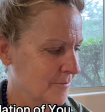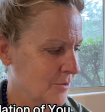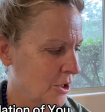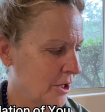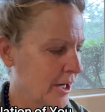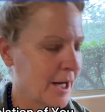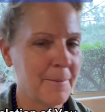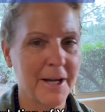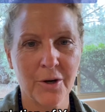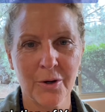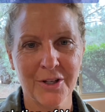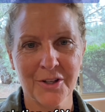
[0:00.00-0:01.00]
All right, I may
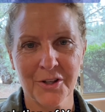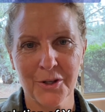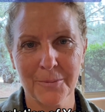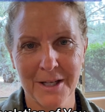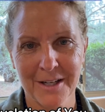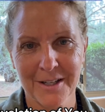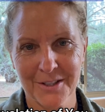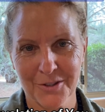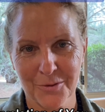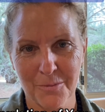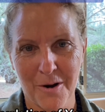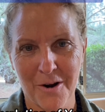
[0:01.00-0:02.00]
go into the humanity
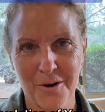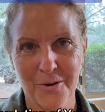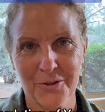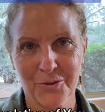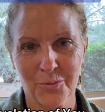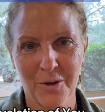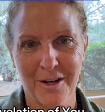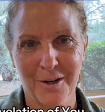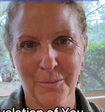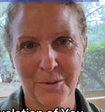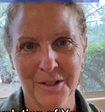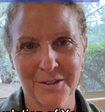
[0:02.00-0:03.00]
tomorrow as
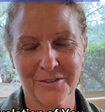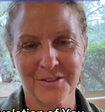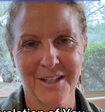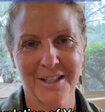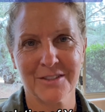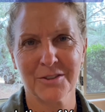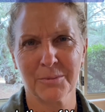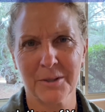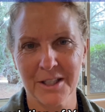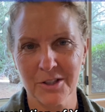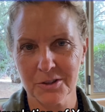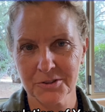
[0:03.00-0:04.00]
well, but because I'm
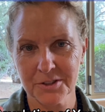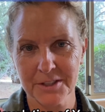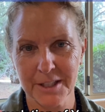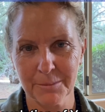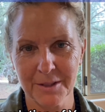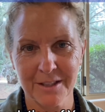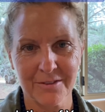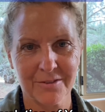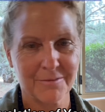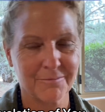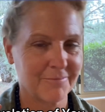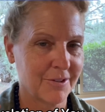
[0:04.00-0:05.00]
getting close to 10
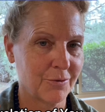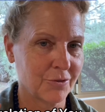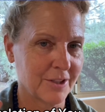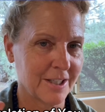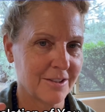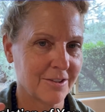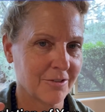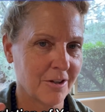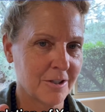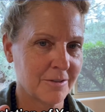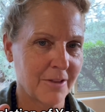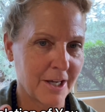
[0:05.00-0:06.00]
minutes. If you stayed this
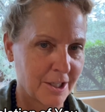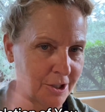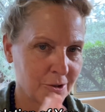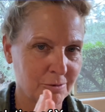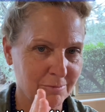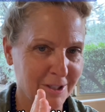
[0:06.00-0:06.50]
long, thank you.